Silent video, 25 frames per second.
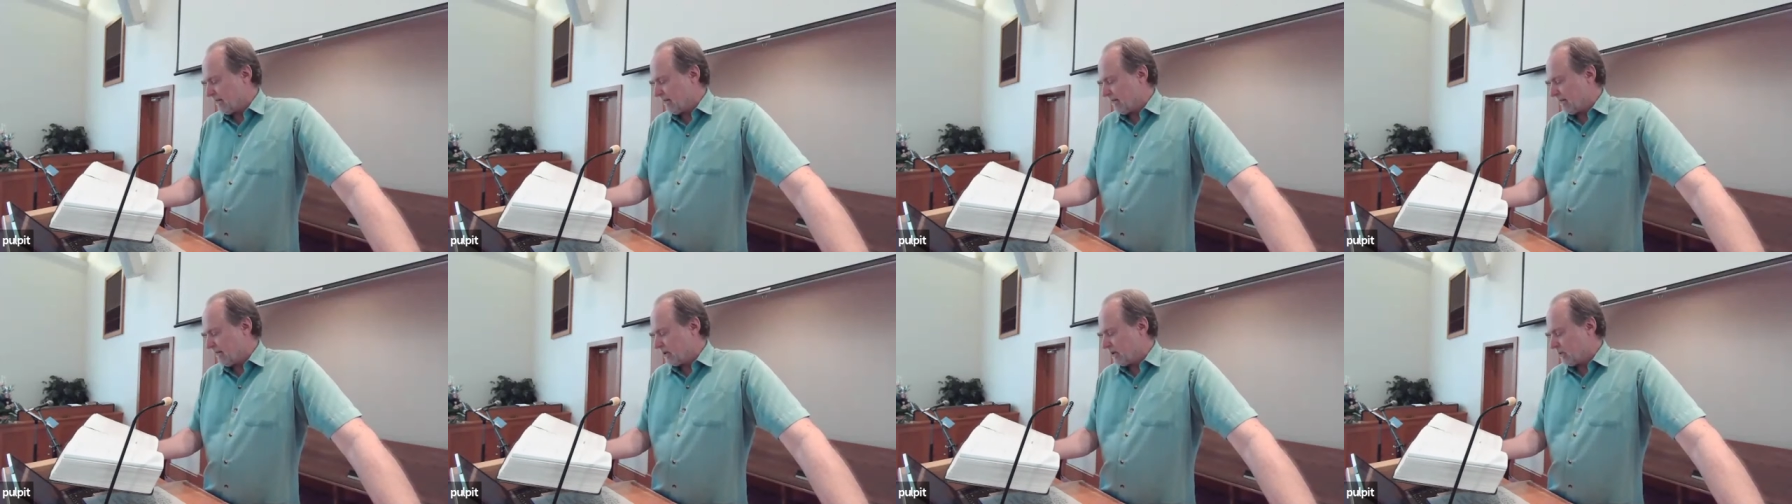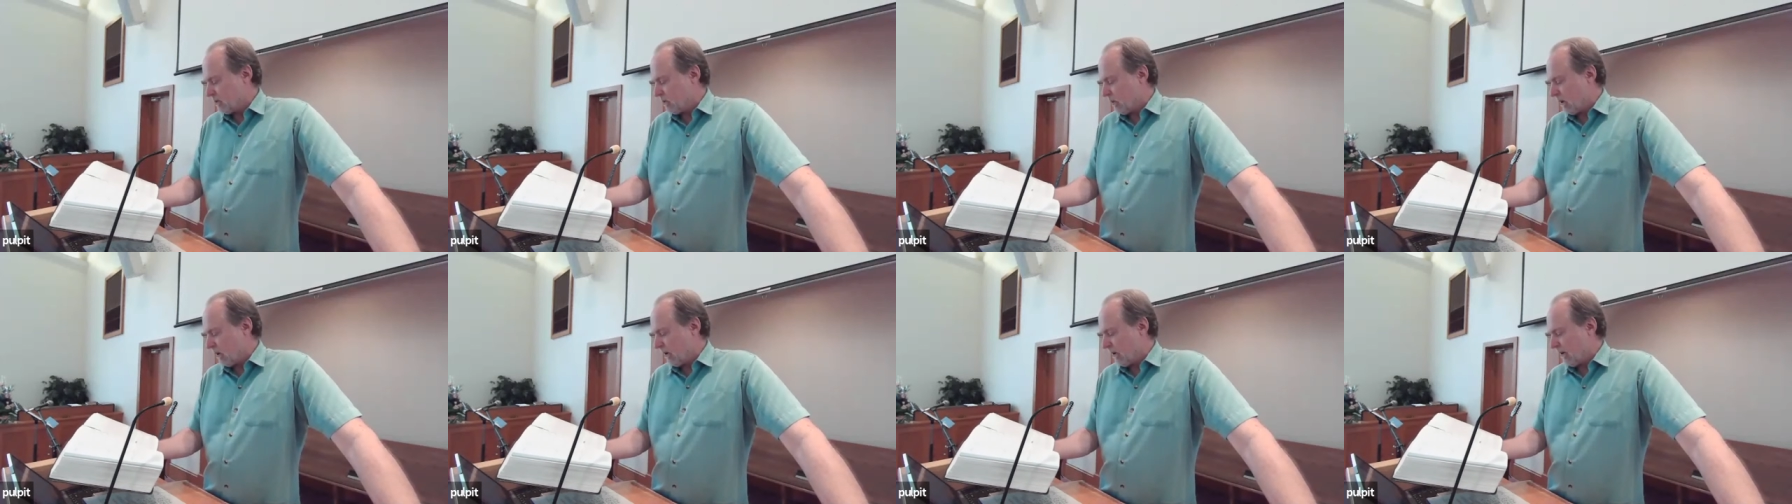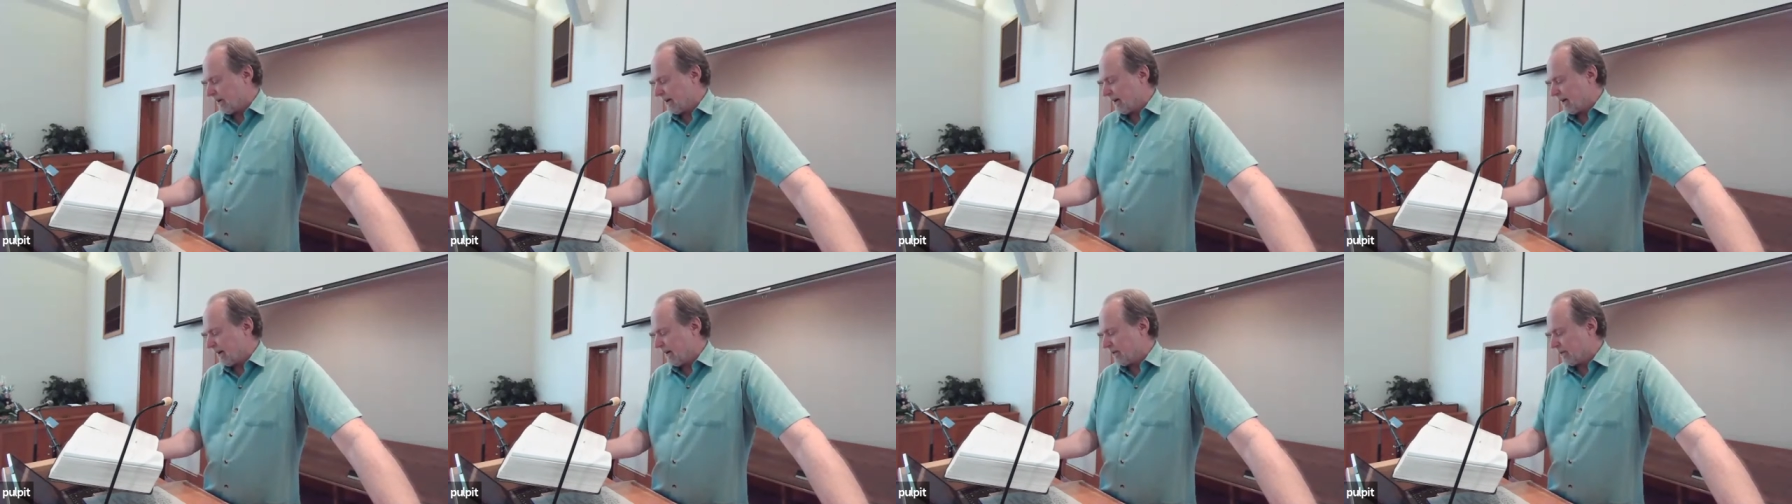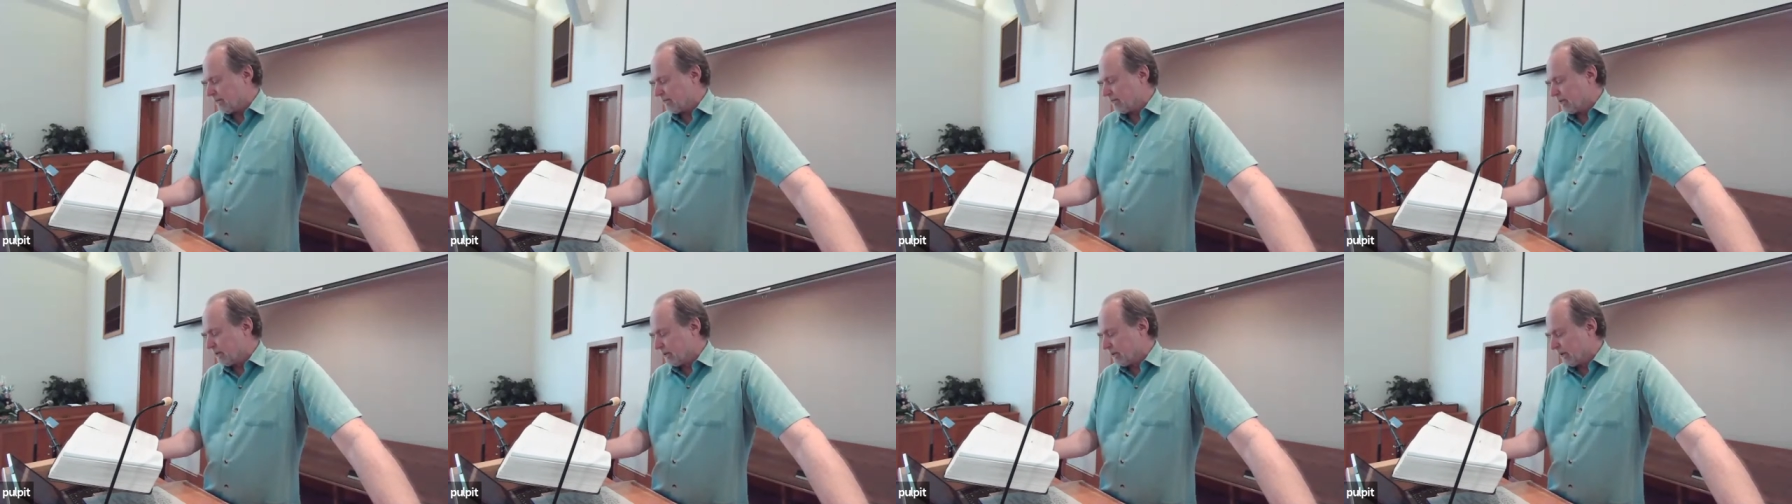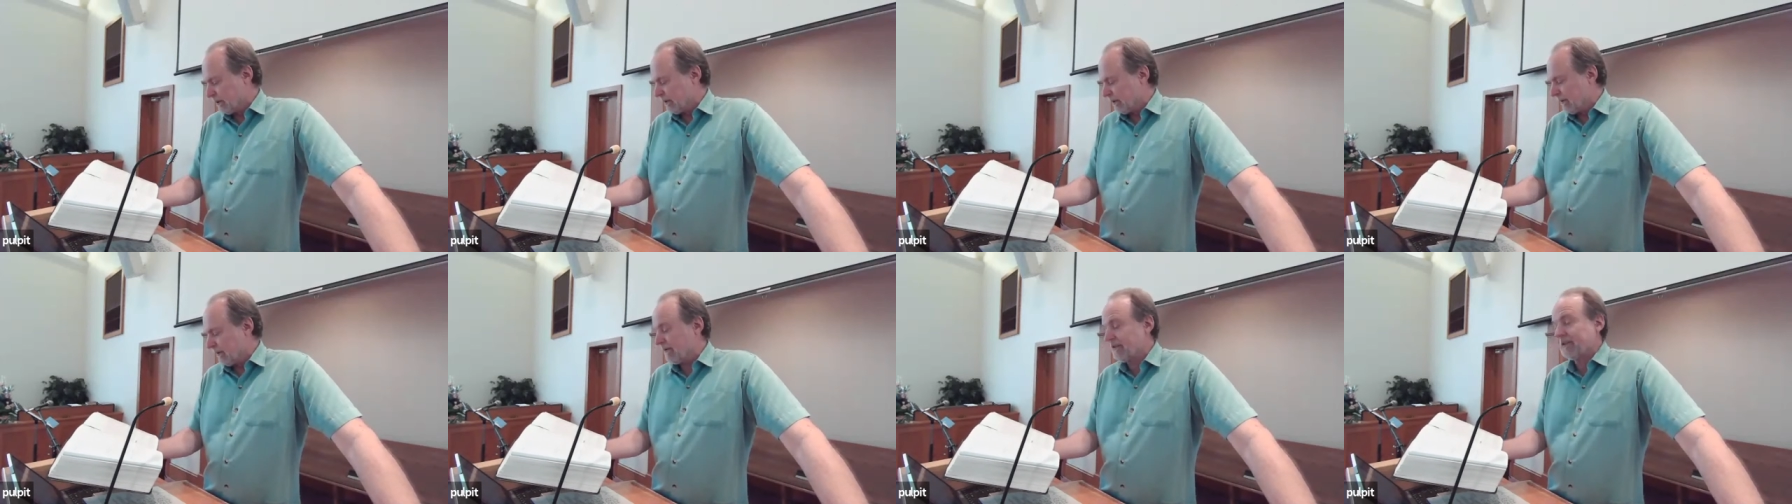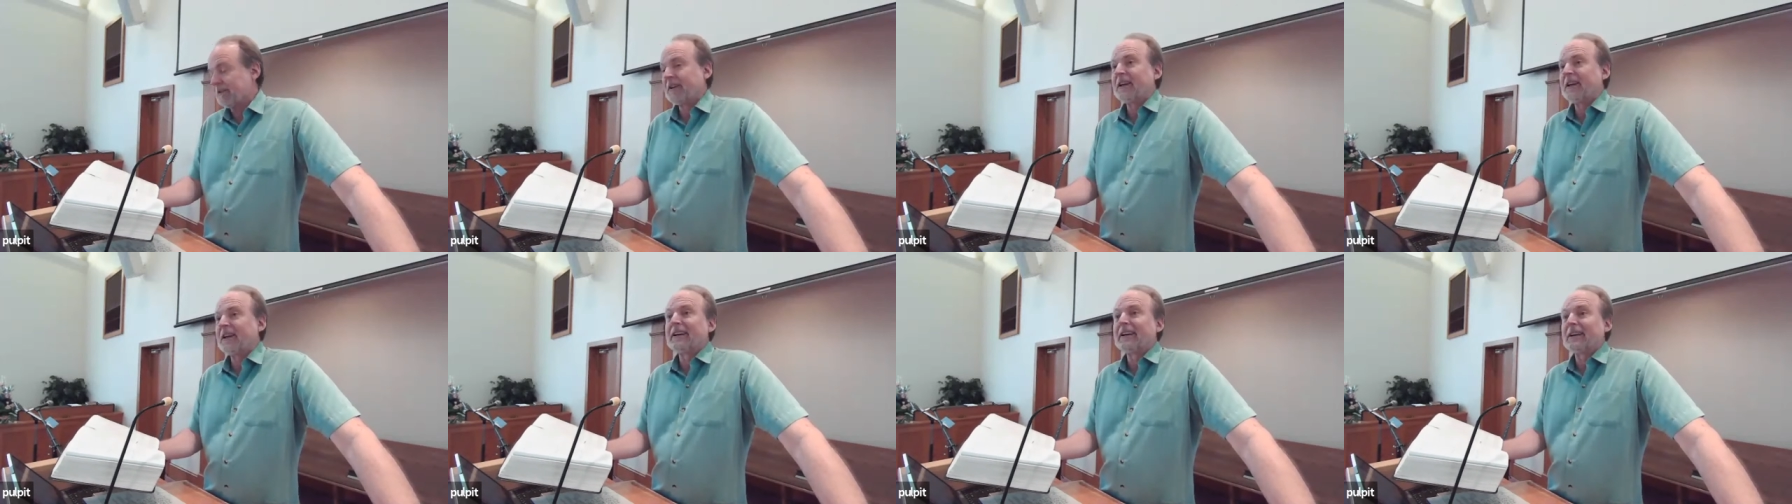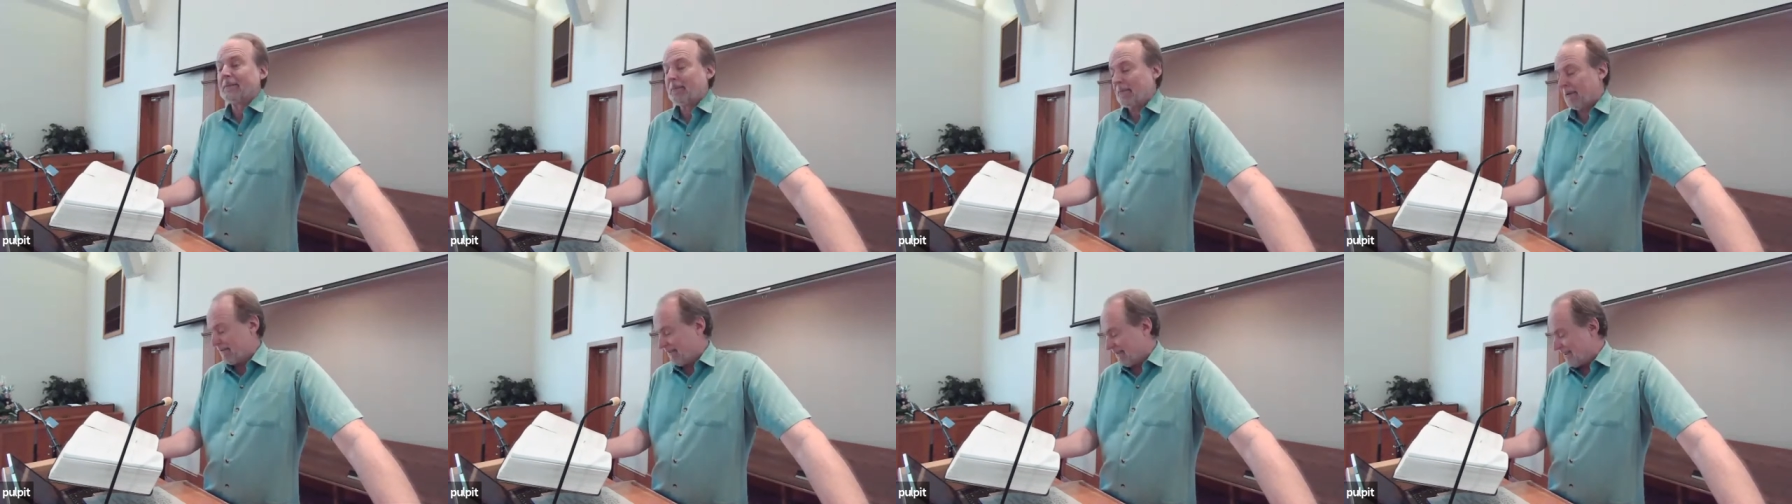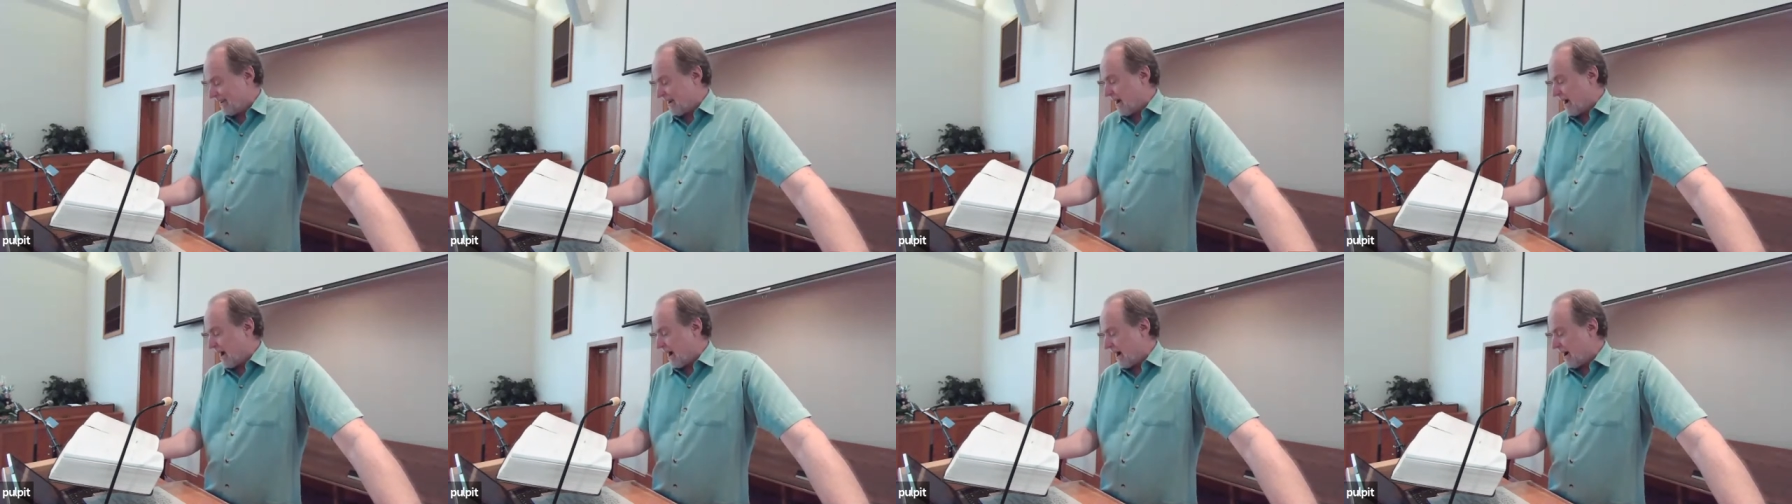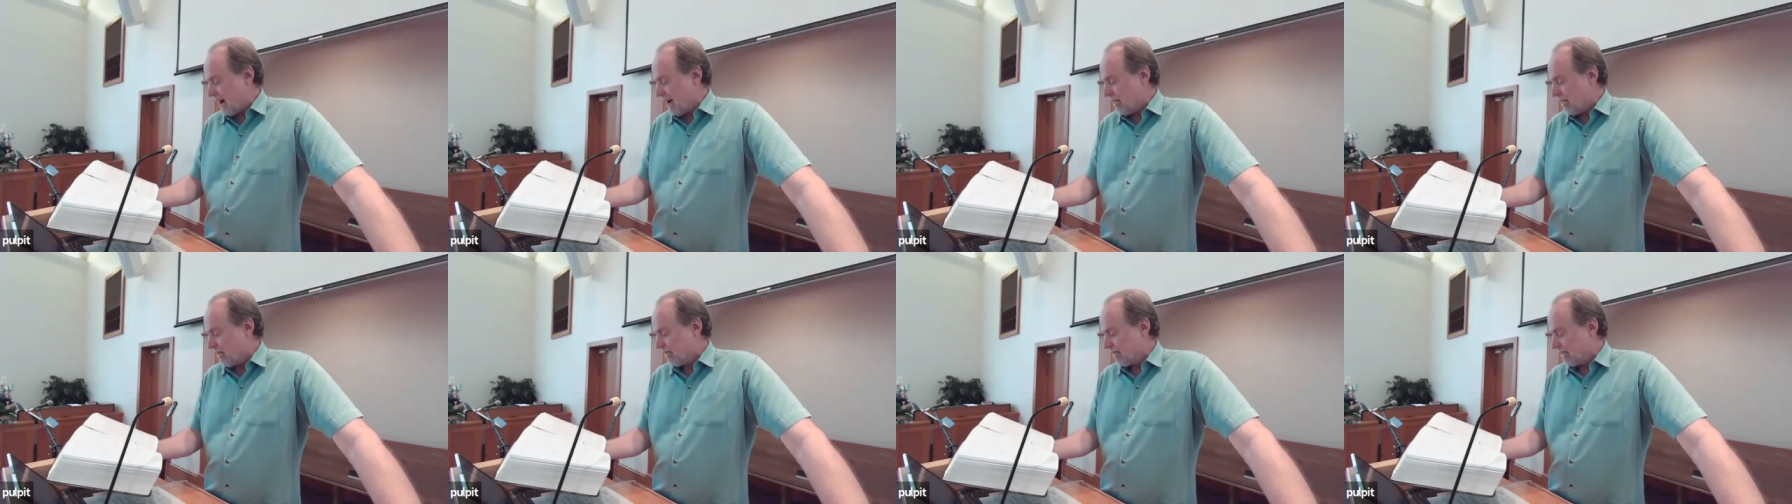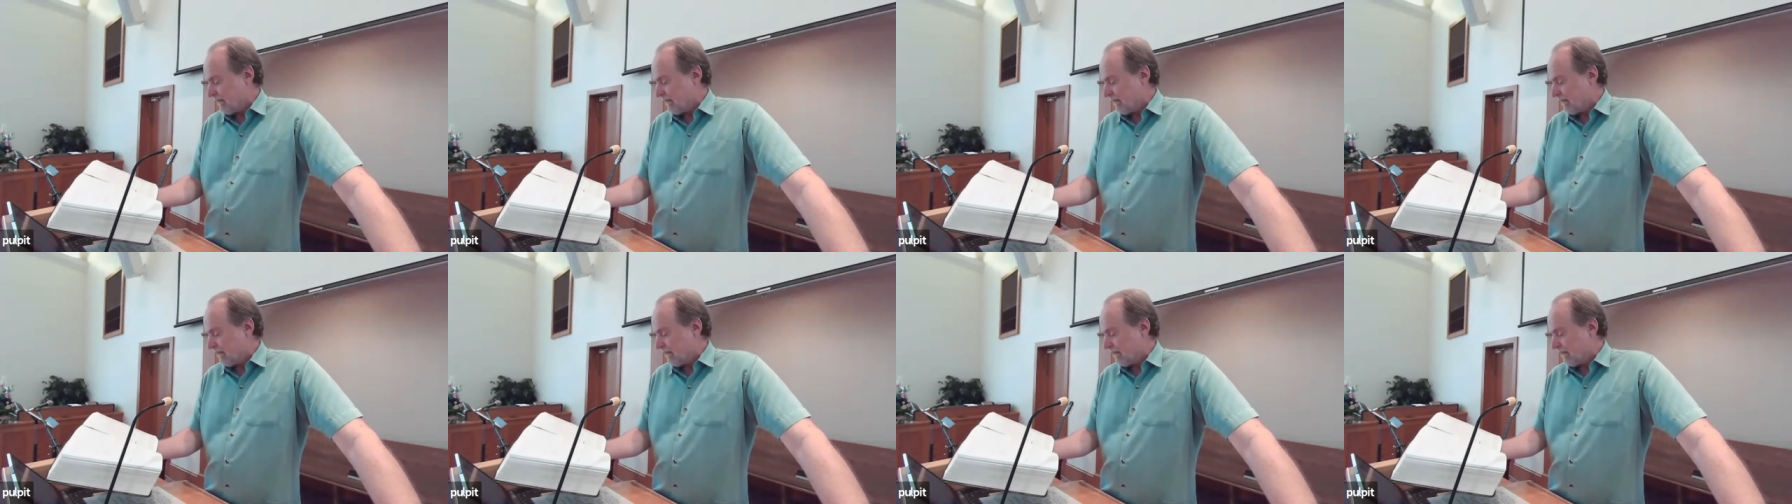this world and of the ruler of the kingdom of the air,